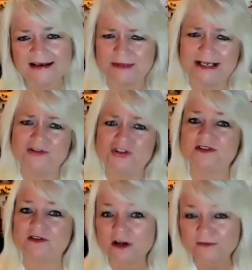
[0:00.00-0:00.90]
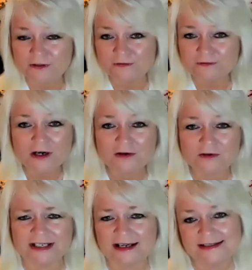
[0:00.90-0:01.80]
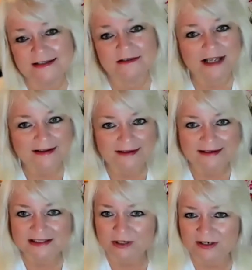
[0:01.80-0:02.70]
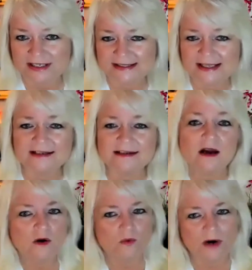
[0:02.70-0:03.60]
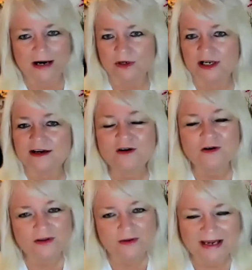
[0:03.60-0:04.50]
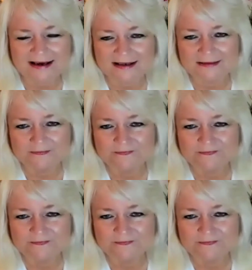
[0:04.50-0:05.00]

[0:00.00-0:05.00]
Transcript: I mean, I just got off the phone and I didn't like the experience then. Why would I call them back?